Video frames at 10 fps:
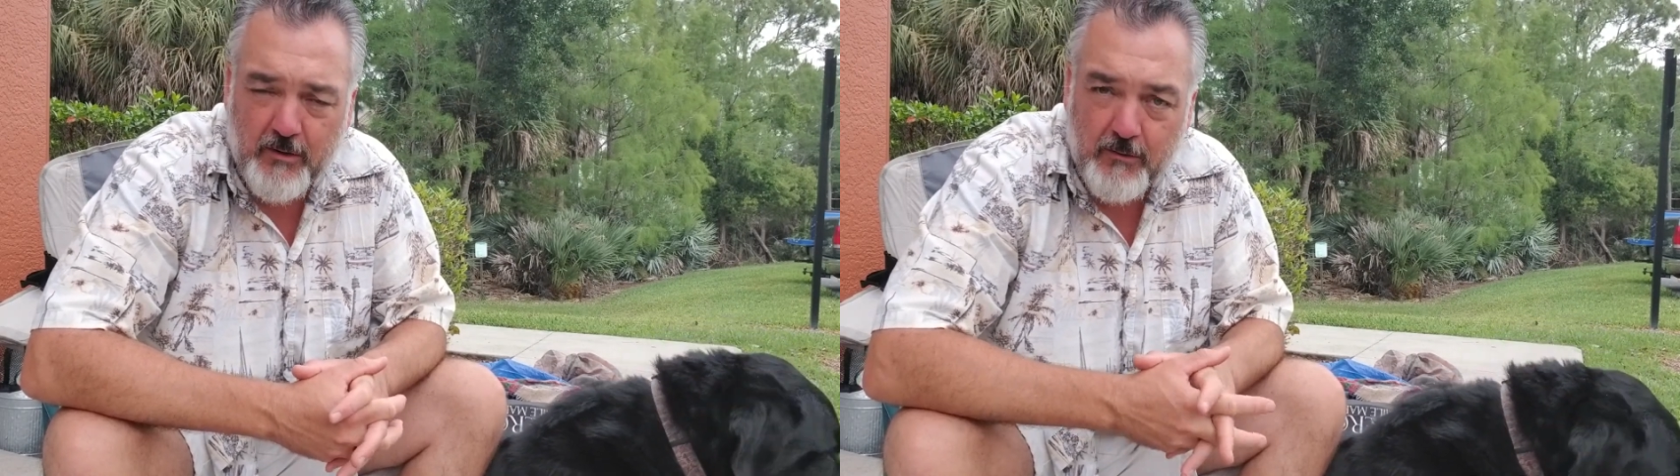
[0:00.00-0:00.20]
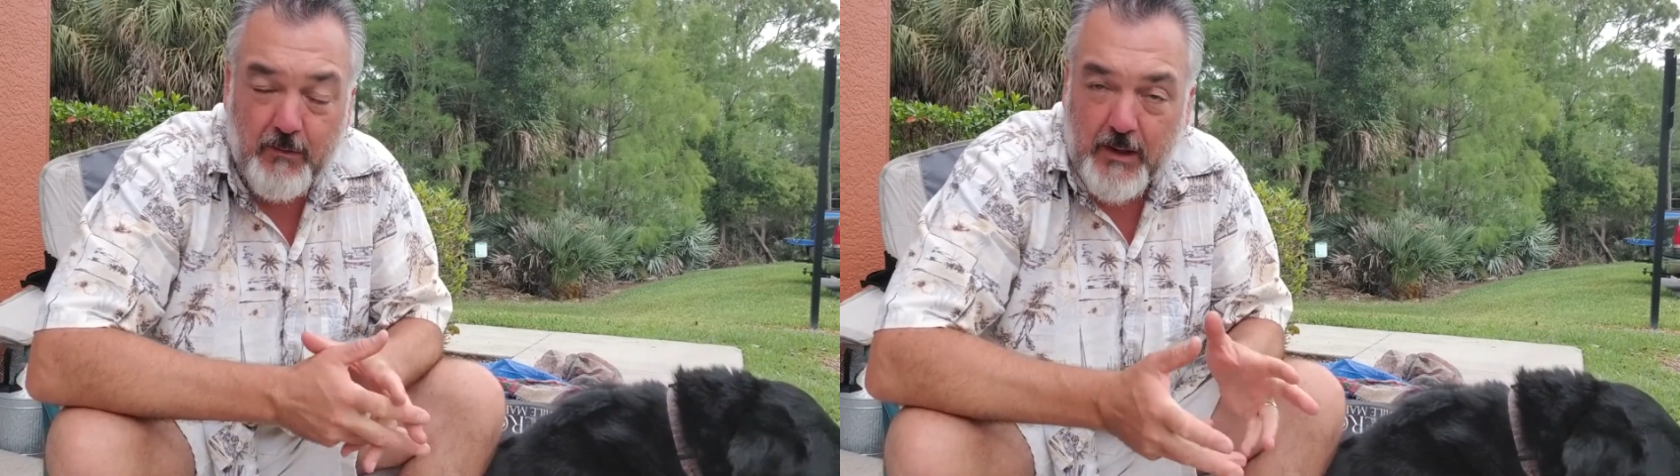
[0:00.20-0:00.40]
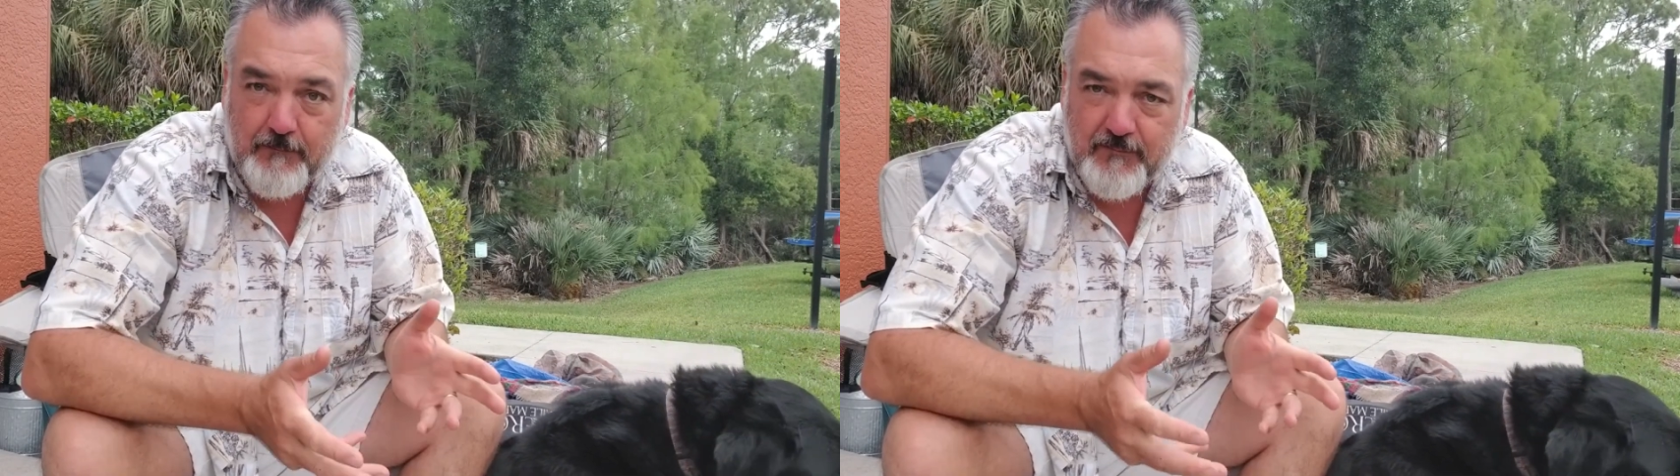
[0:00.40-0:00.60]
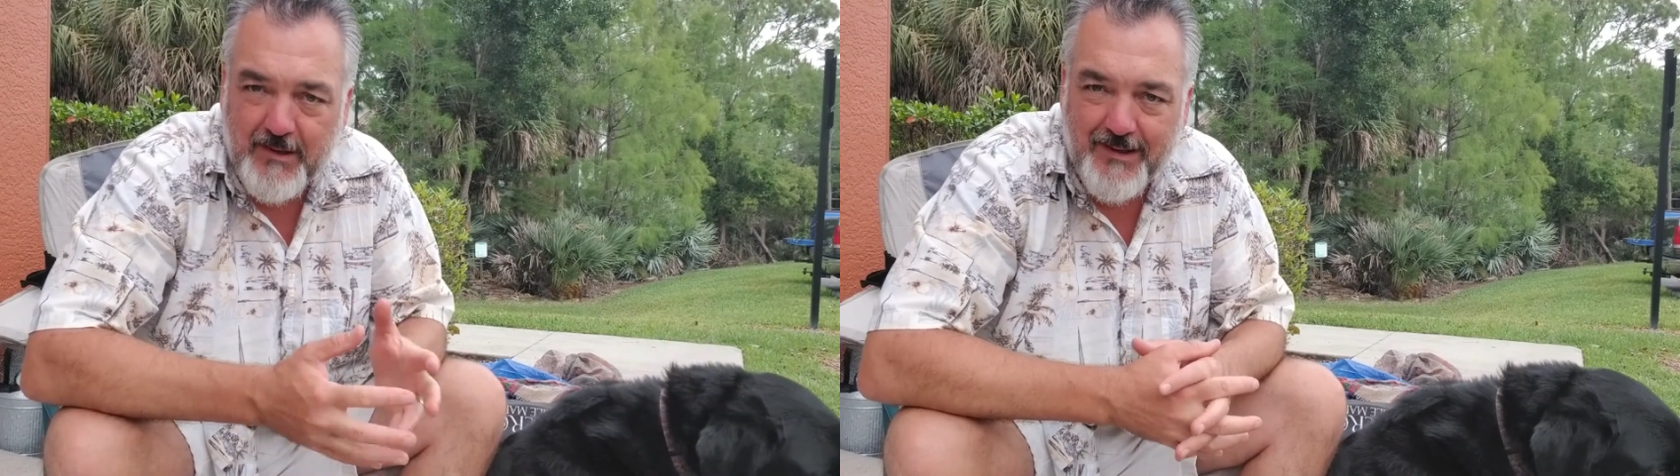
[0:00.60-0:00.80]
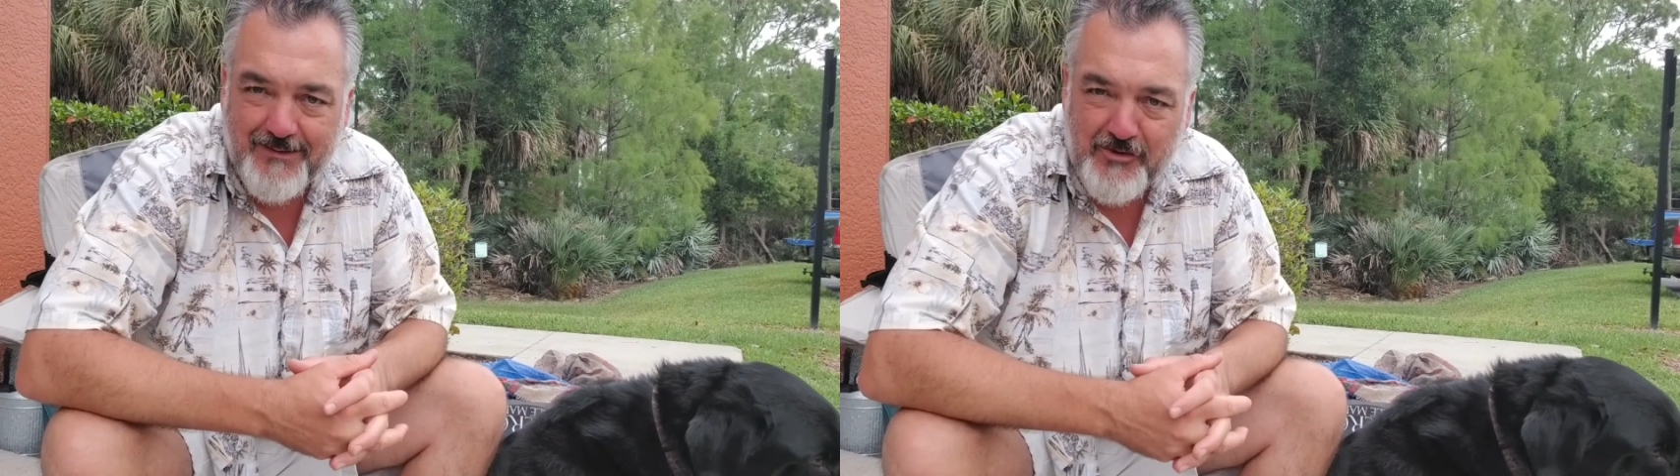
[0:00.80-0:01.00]
or well,
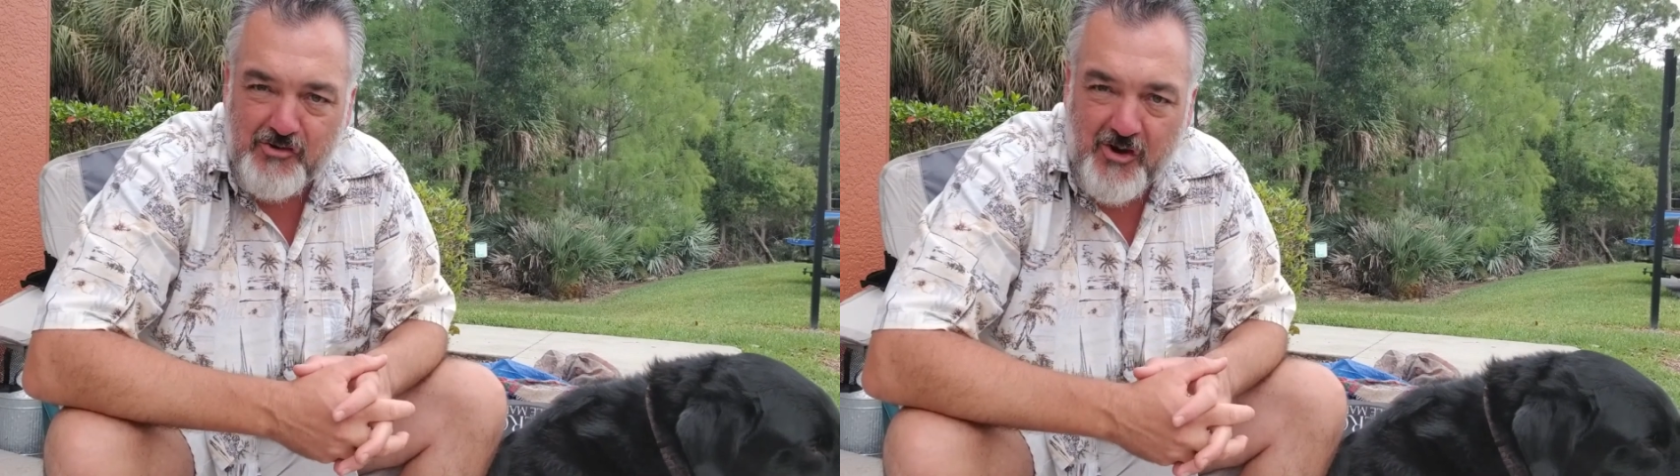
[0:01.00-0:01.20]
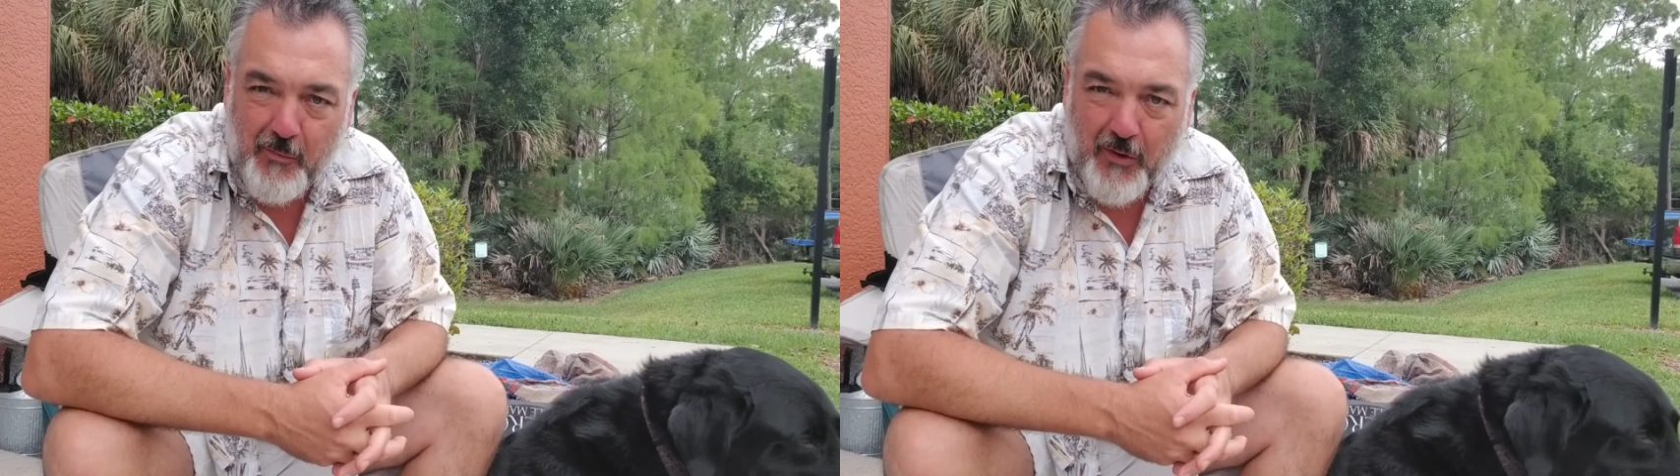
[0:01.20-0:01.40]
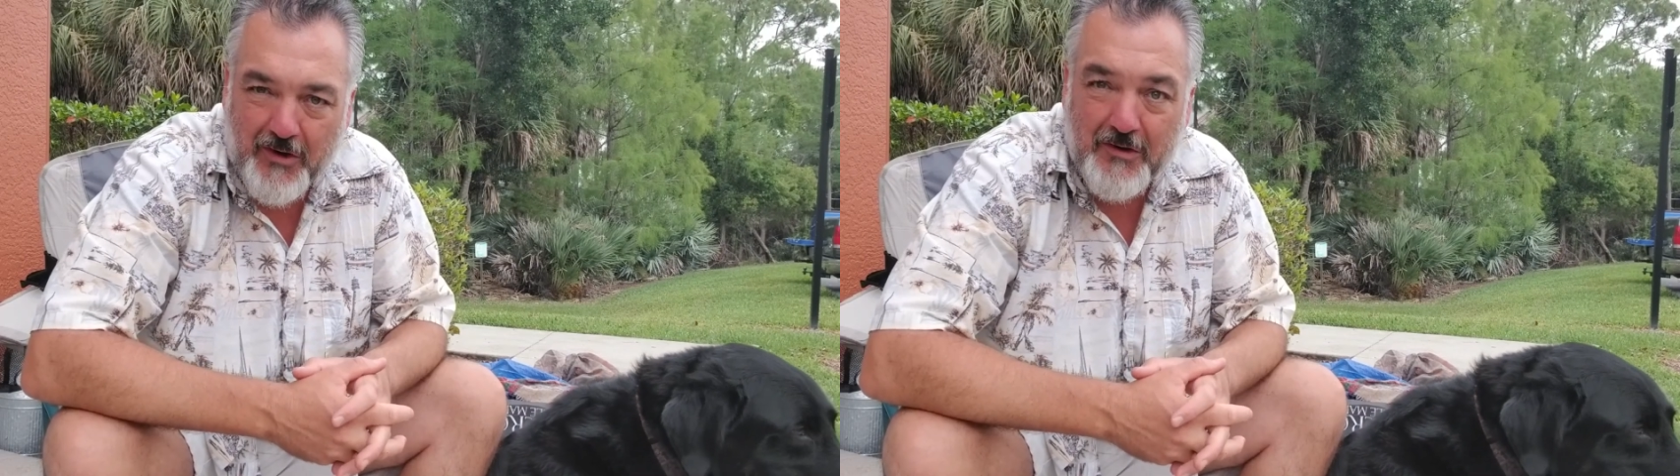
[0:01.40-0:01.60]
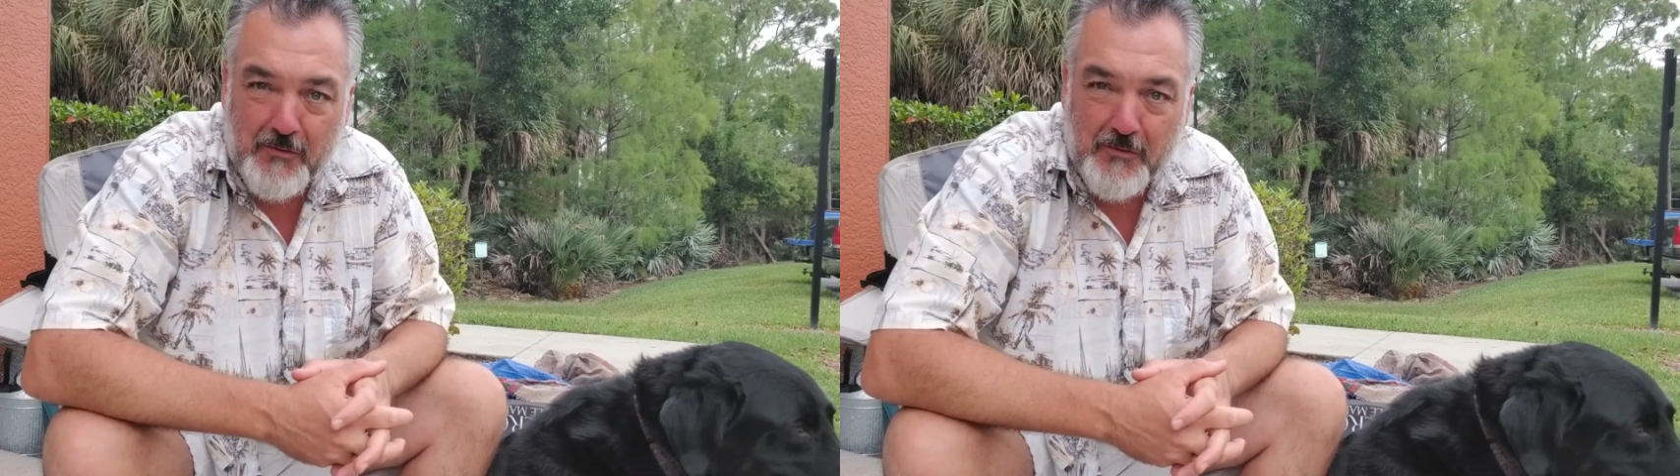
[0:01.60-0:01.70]
to shed water.